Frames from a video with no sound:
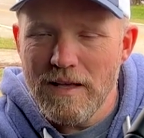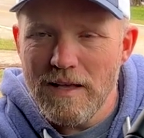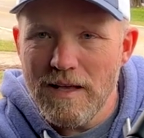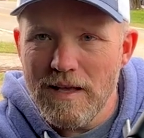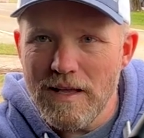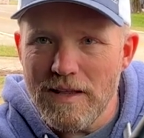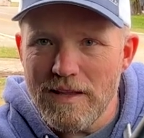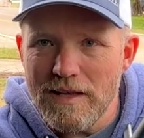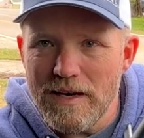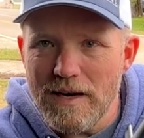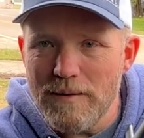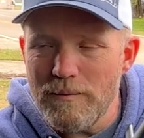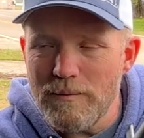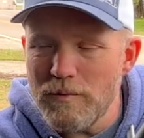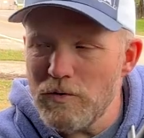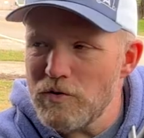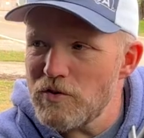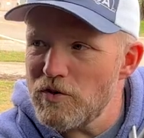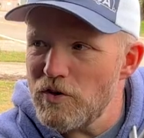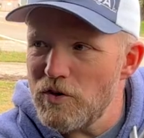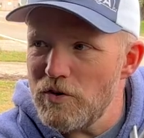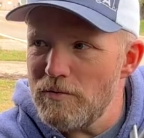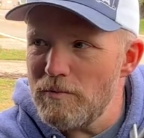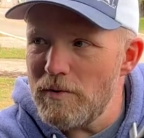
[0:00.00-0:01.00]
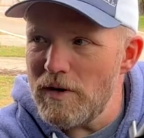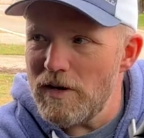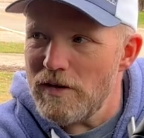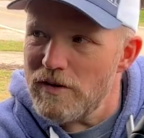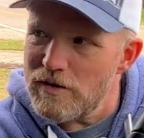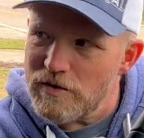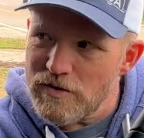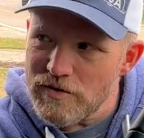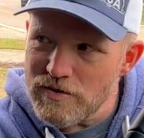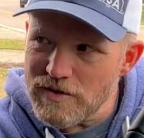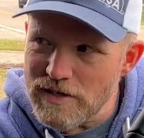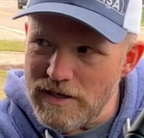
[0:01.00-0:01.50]
And then I'm going to show you my
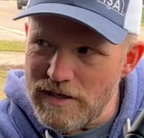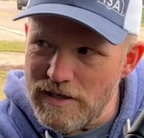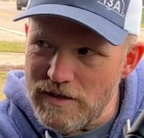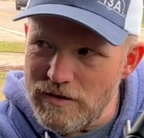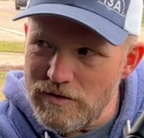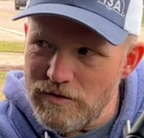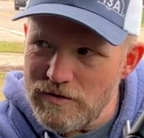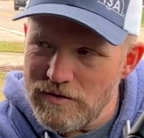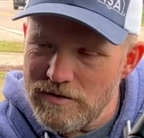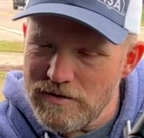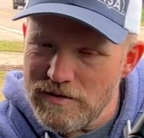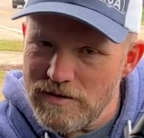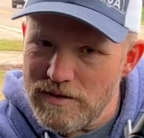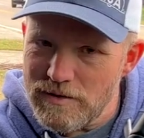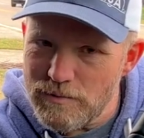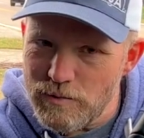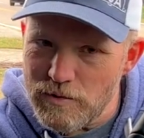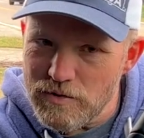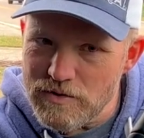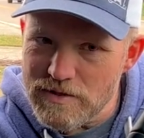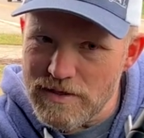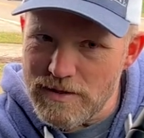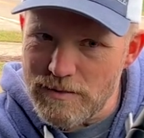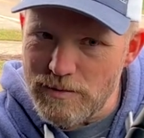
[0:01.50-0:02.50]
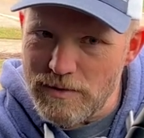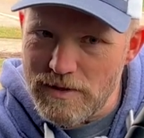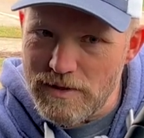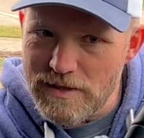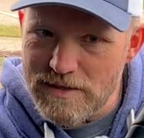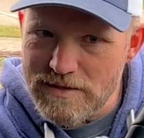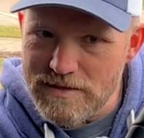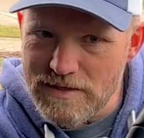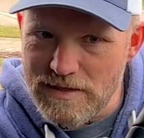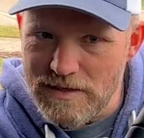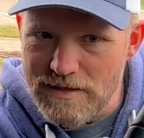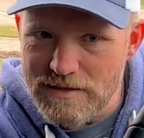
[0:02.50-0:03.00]
other scale and we'll see what it
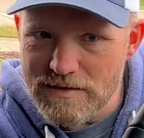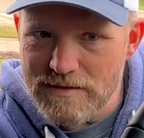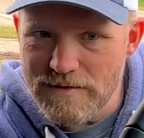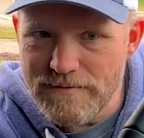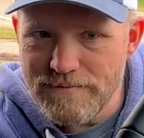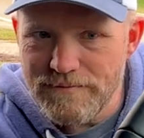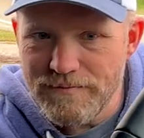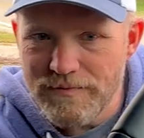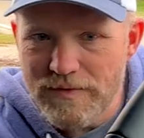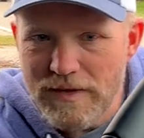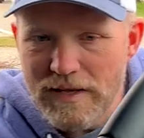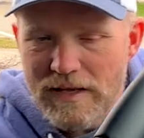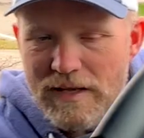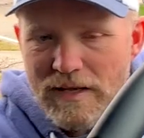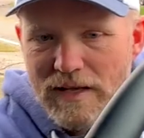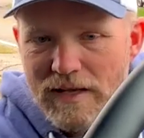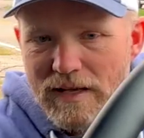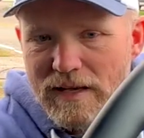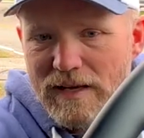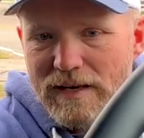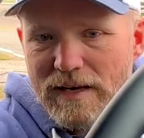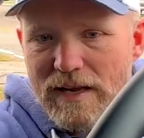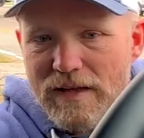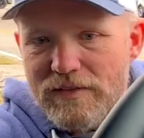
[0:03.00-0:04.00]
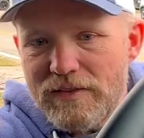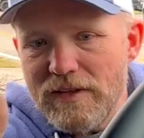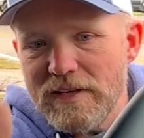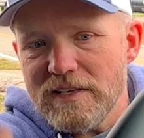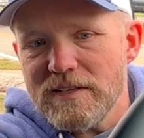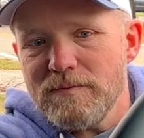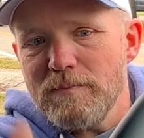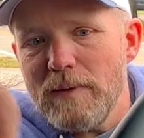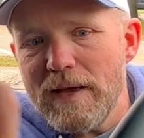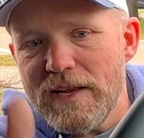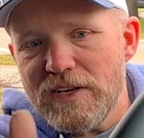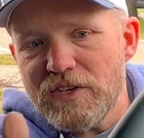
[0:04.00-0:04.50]
says. Now
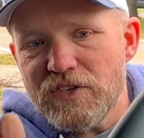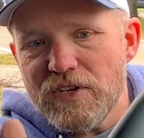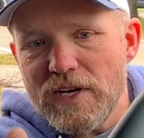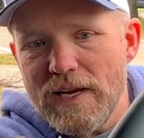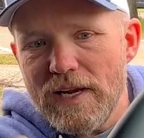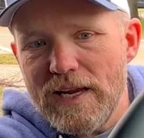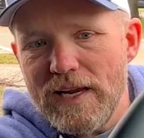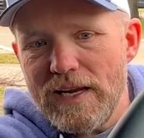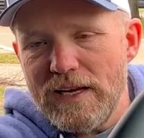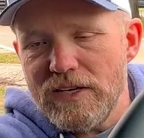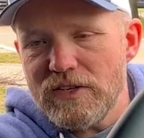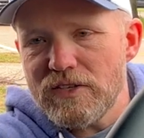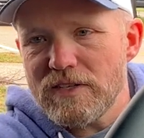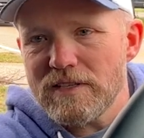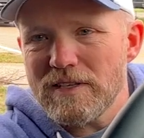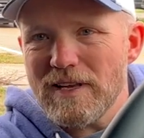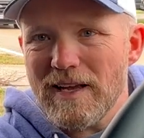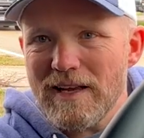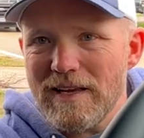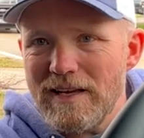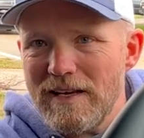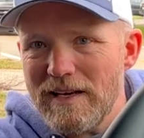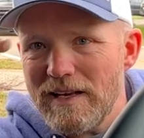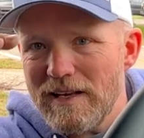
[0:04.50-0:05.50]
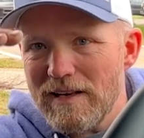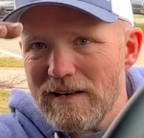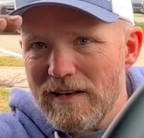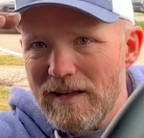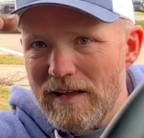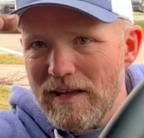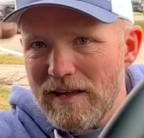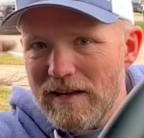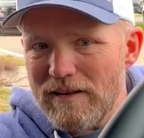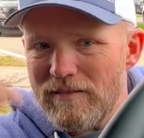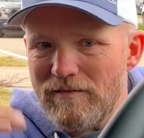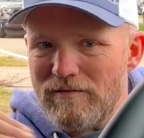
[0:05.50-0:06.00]
this may change as I get it
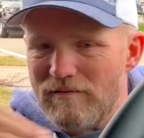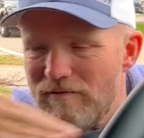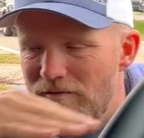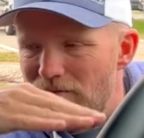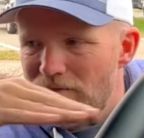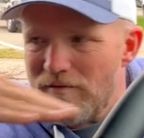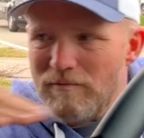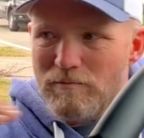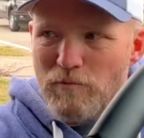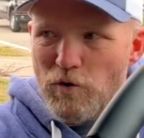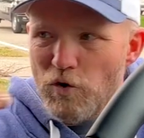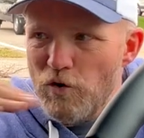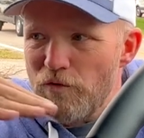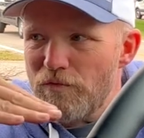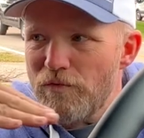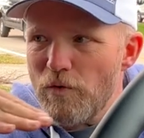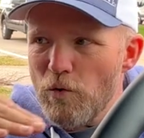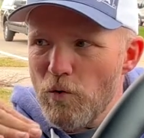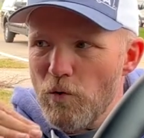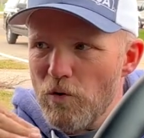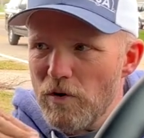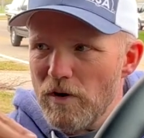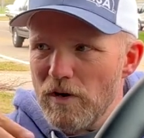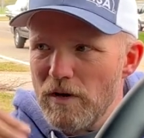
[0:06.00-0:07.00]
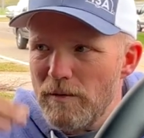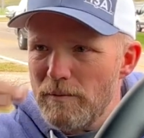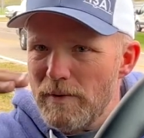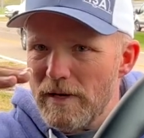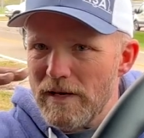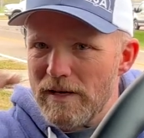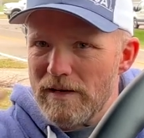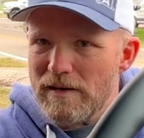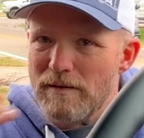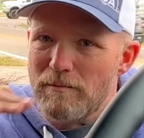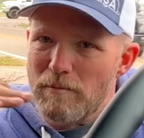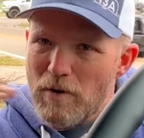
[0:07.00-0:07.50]
like move forward a little
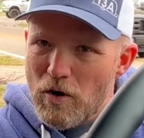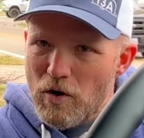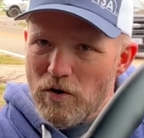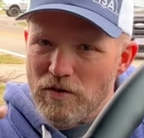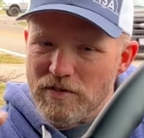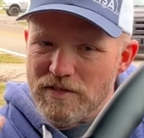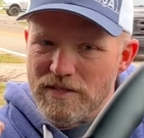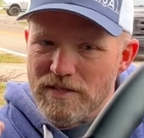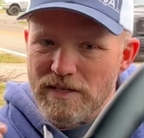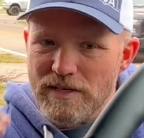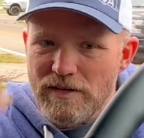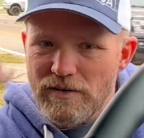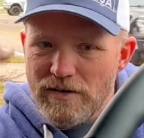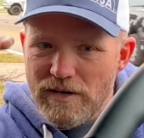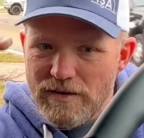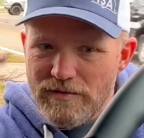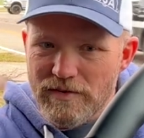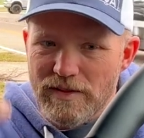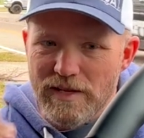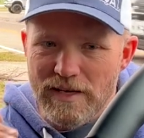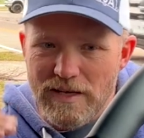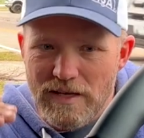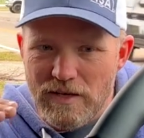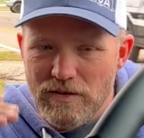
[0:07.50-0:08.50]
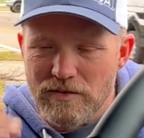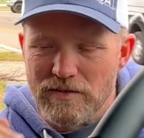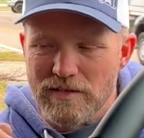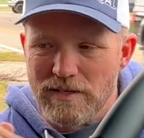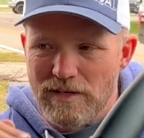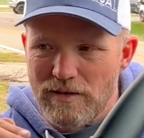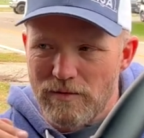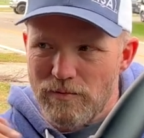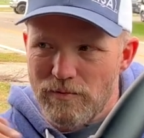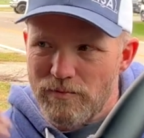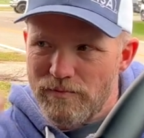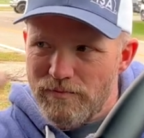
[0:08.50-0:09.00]
bit and the ball center and everything else,
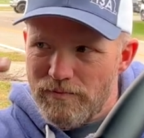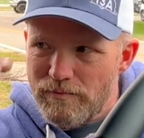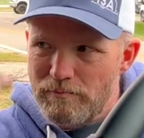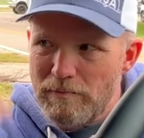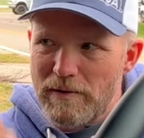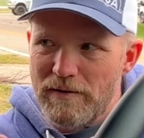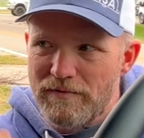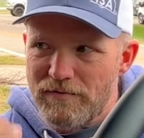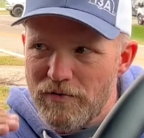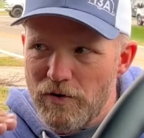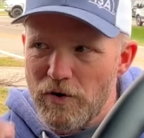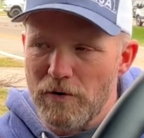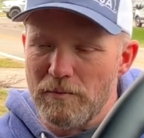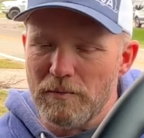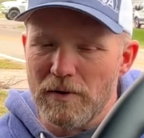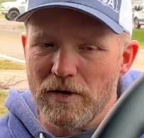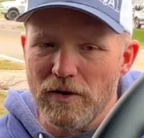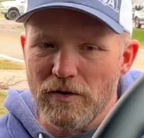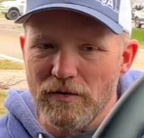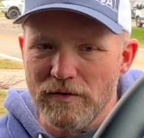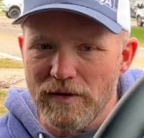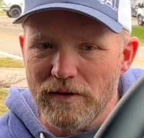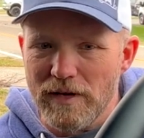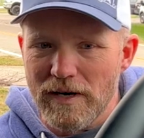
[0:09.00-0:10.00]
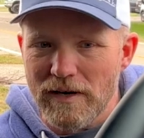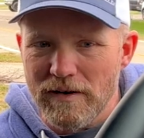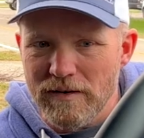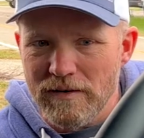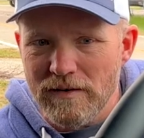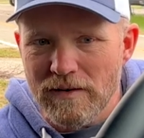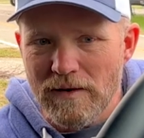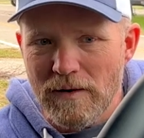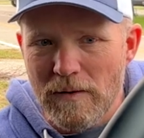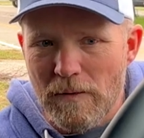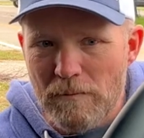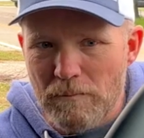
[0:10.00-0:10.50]
and it'll be firmly on there.
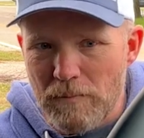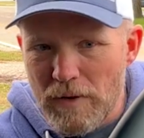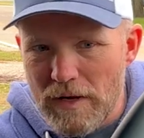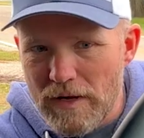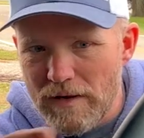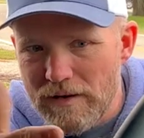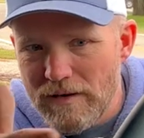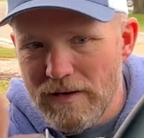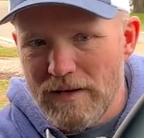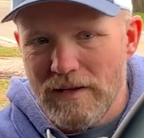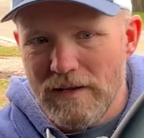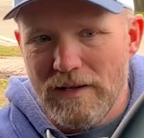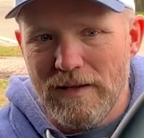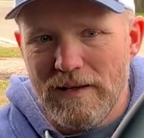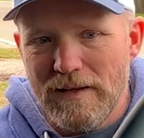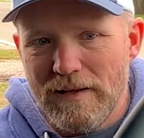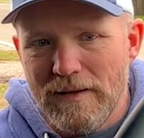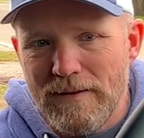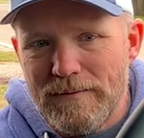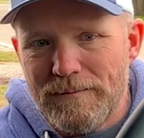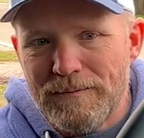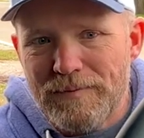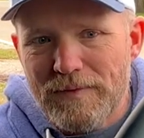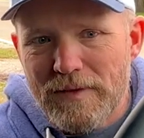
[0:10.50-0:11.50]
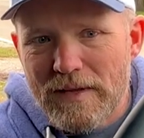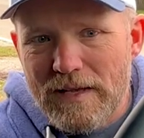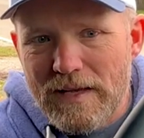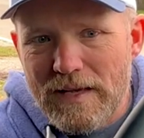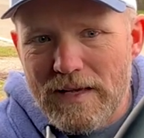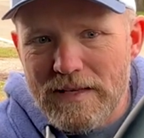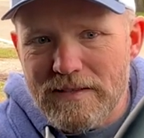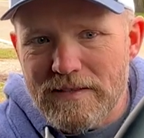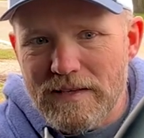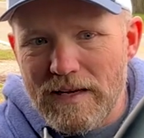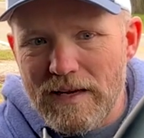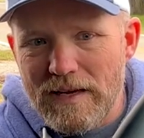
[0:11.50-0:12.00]
But
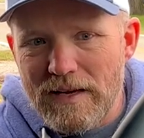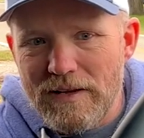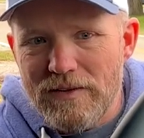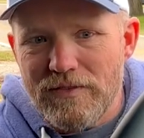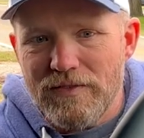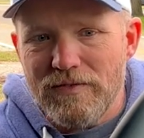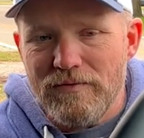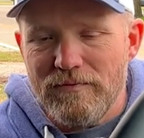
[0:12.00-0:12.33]
it's a